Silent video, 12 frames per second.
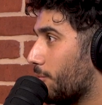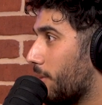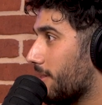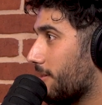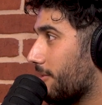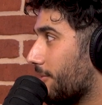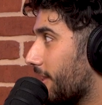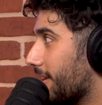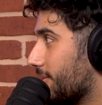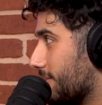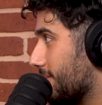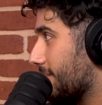at once over
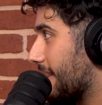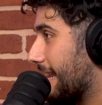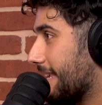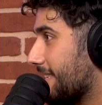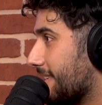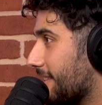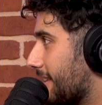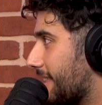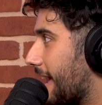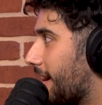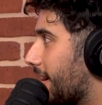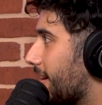lunch is that easy, like
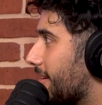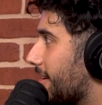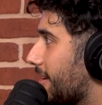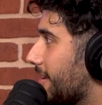that hard?